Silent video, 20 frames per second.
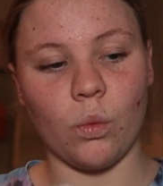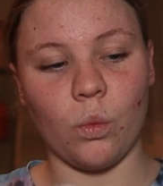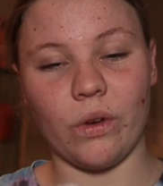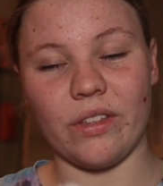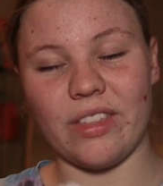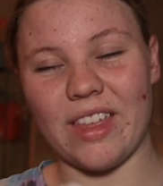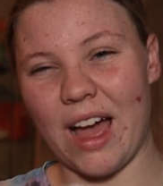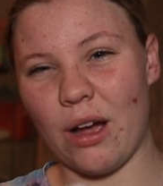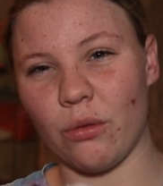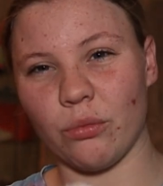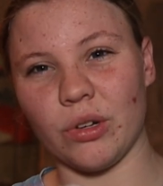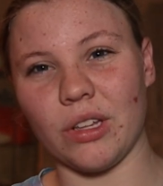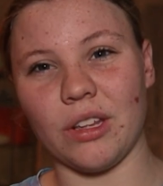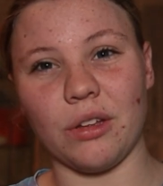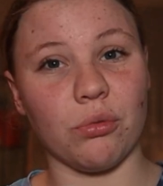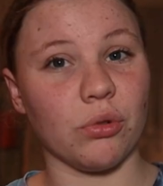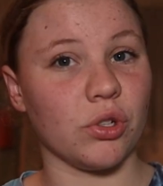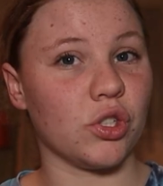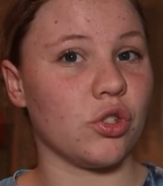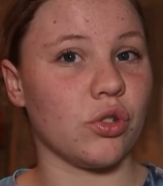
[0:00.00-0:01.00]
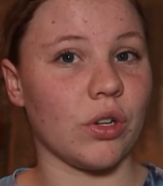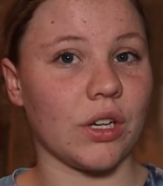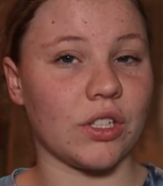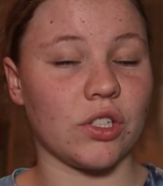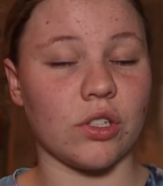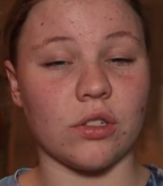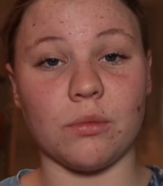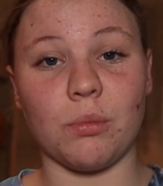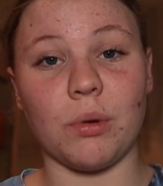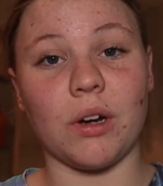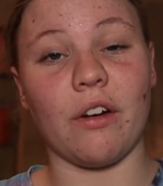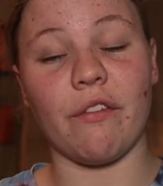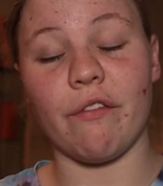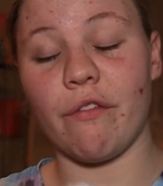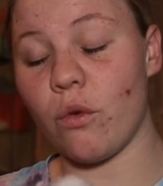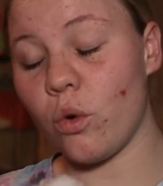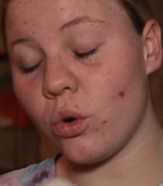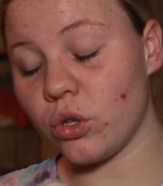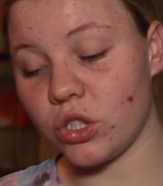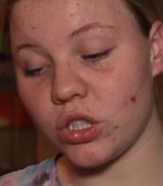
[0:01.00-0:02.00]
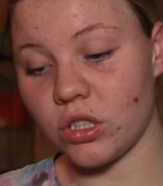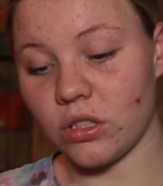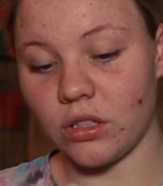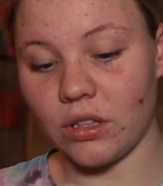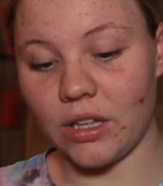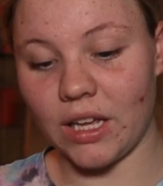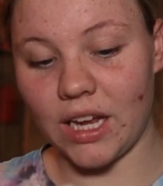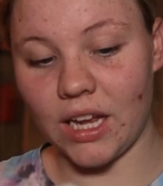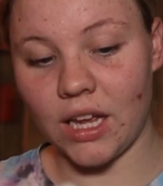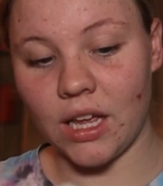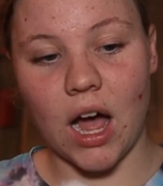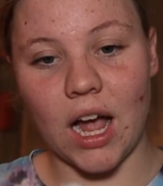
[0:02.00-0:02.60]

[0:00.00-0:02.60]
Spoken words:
without really restrictions. But unfortunately,